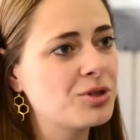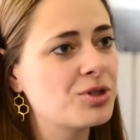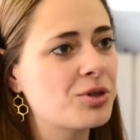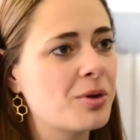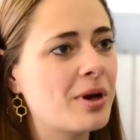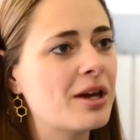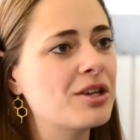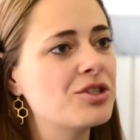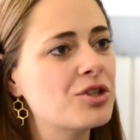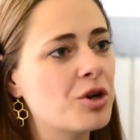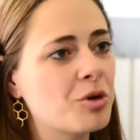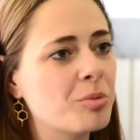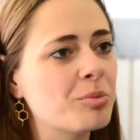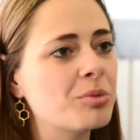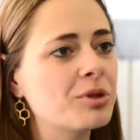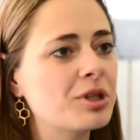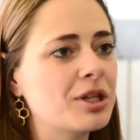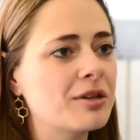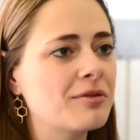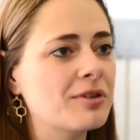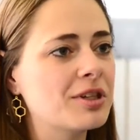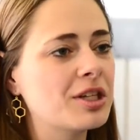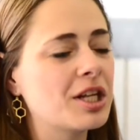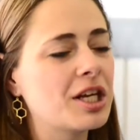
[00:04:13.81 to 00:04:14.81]
So I don't
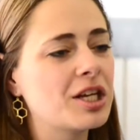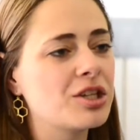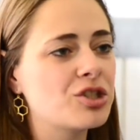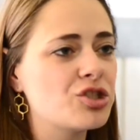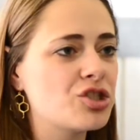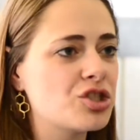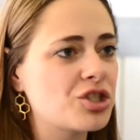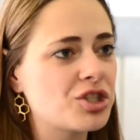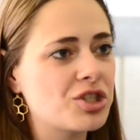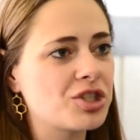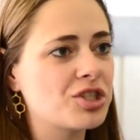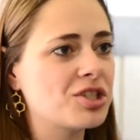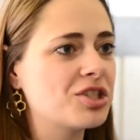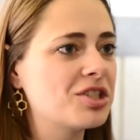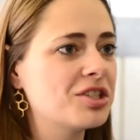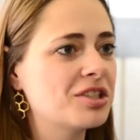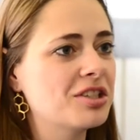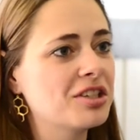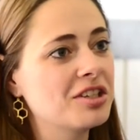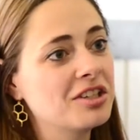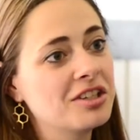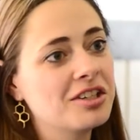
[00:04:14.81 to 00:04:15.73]
believe in just